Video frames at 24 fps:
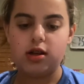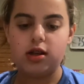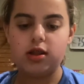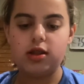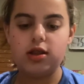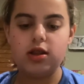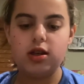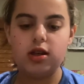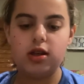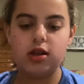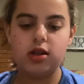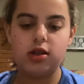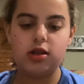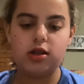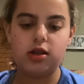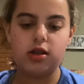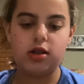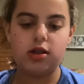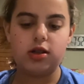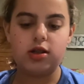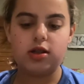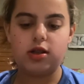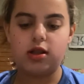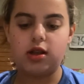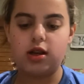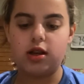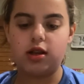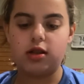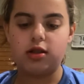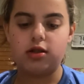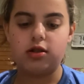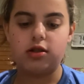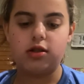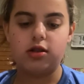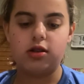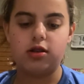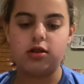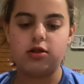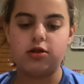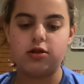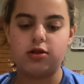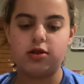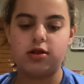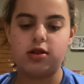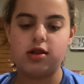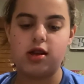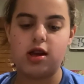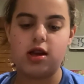the easiest thing to
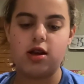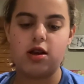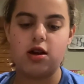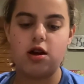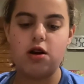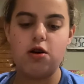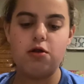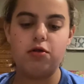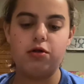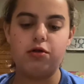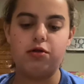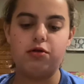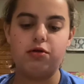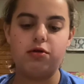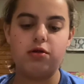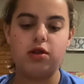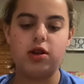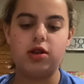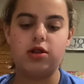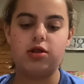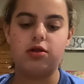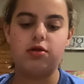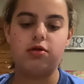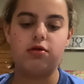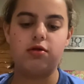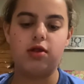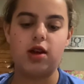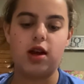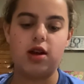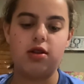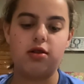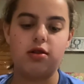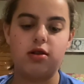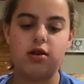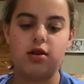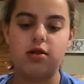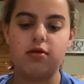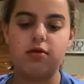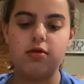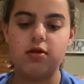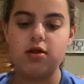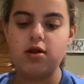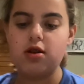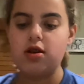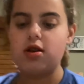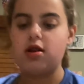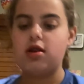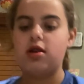just say, oh, you do this, you do that, you know,
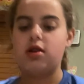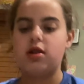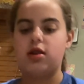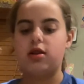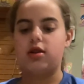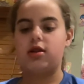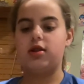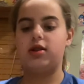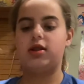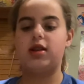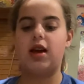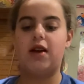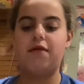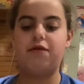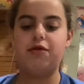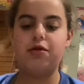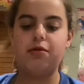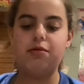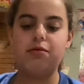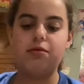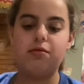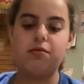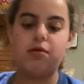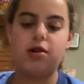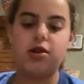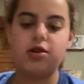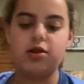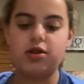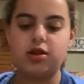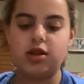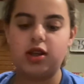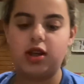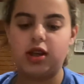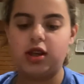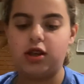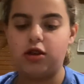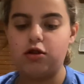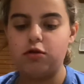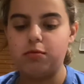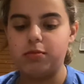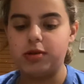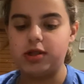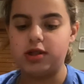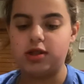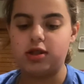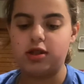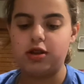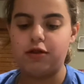because everyone's cube
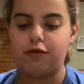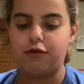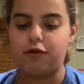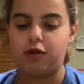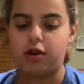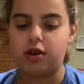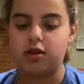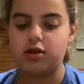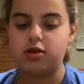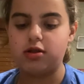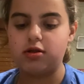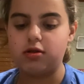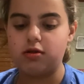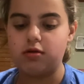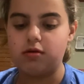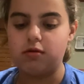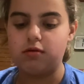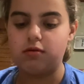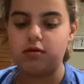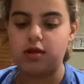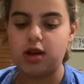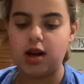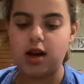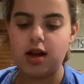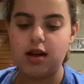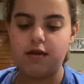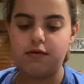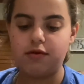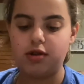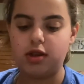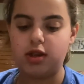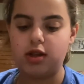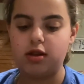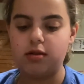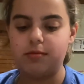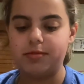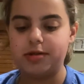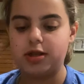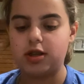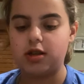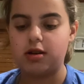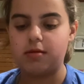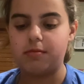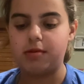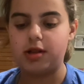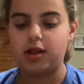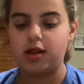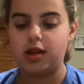is different, so not every cube is
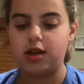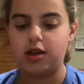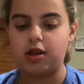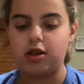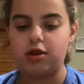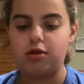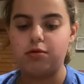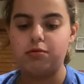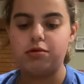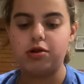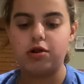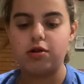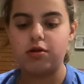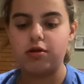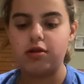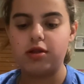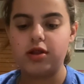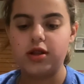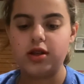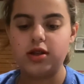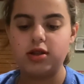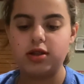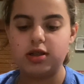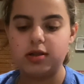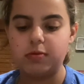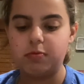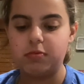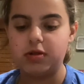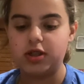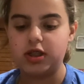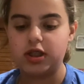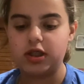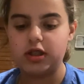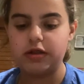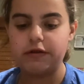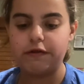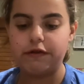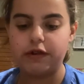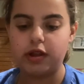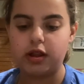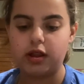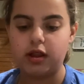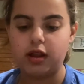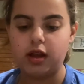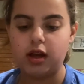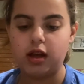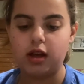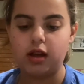going to be like, you turn this specific
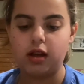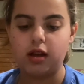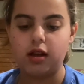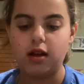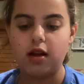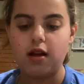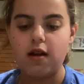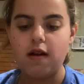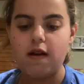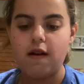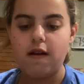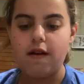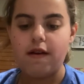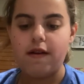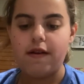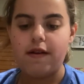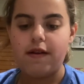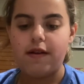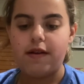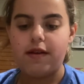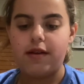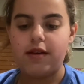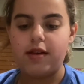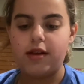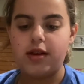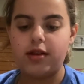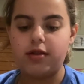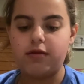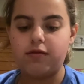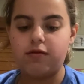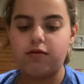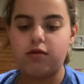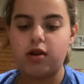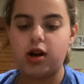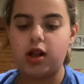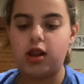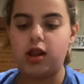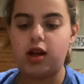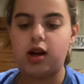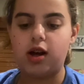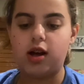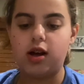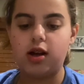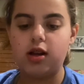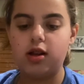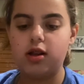thing, and voila.